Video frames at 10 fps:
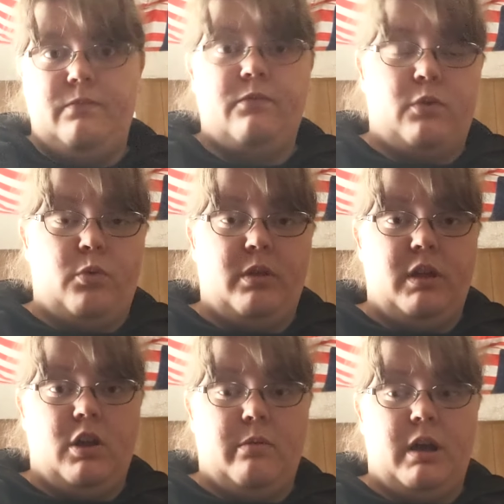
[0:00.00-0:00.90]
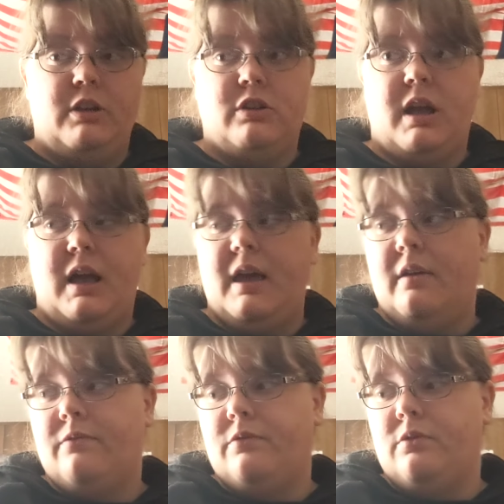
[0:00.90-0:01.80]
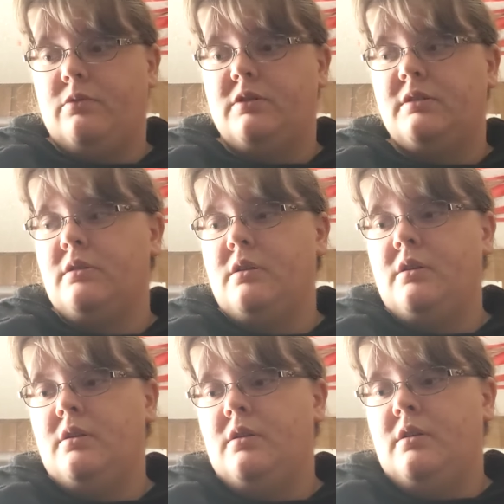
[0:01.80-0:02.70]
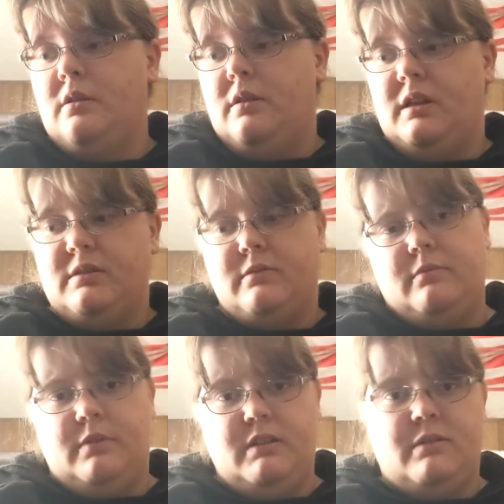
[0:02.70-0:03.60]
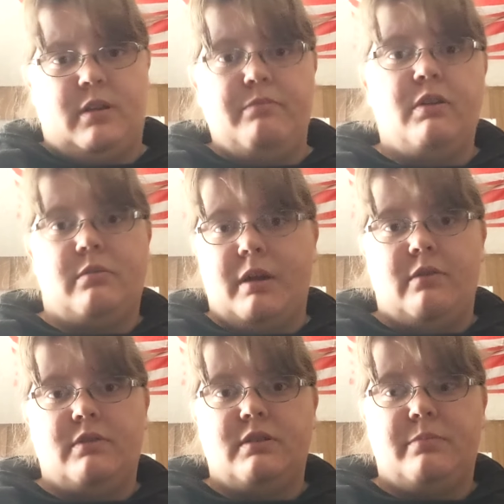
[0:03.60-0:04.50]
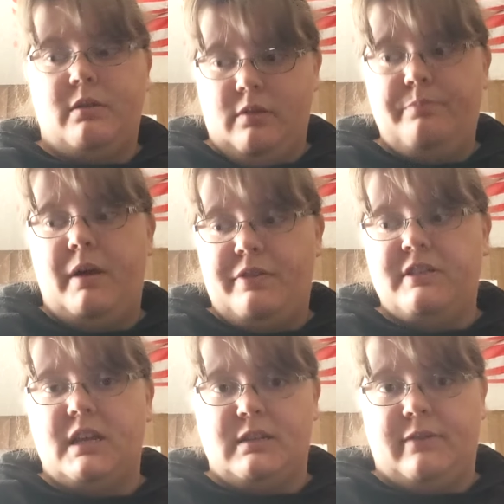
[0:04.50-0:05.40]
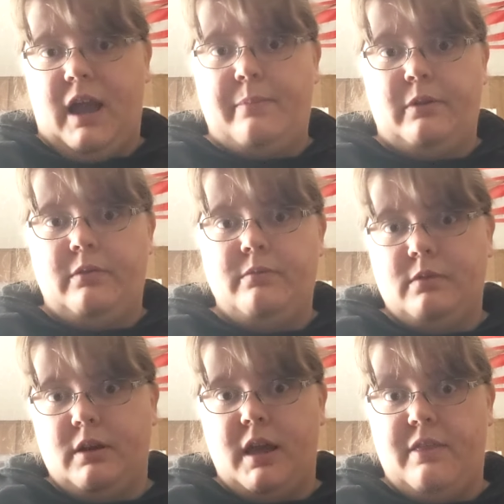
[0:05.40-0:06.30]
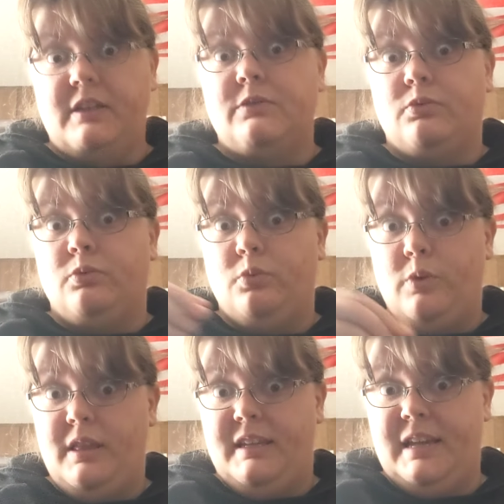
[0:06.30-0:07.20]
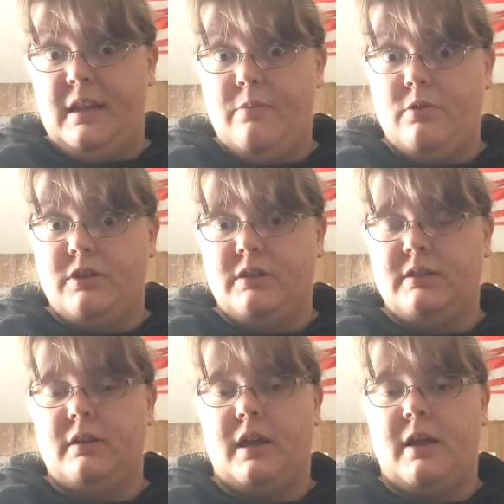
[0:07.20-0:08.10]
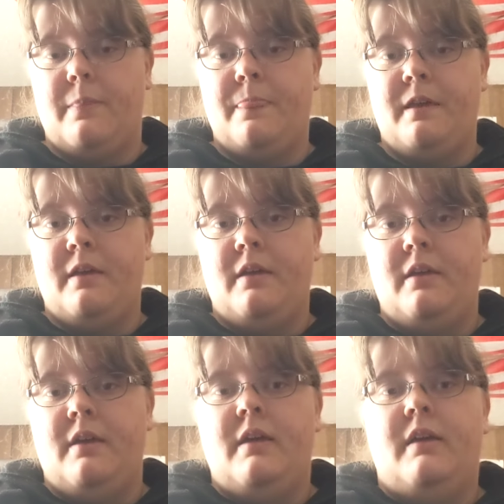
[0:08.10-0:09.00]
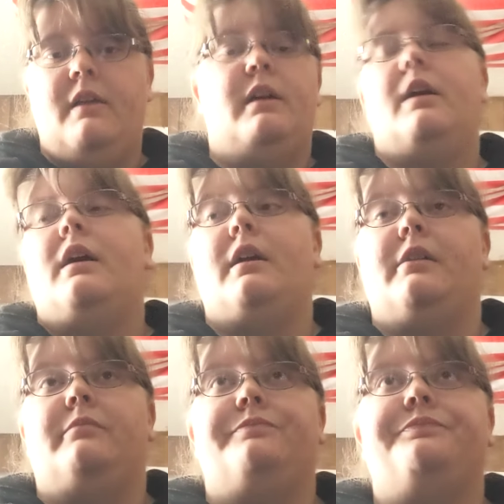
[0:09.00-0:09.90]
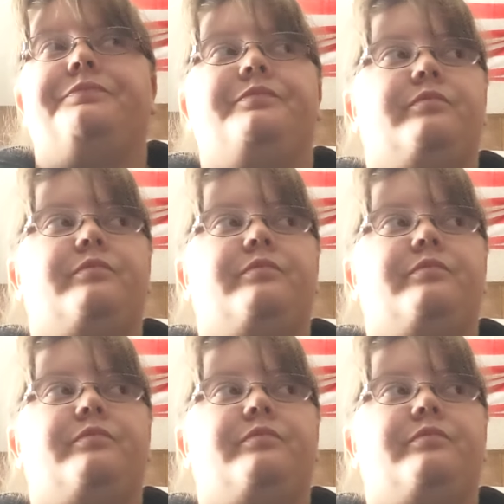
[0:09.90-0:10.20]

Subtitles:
for really carbohydrate high foods. That's a computer mouse. It's about the size of an apple. Okay, that's really tiny portions. Okay, and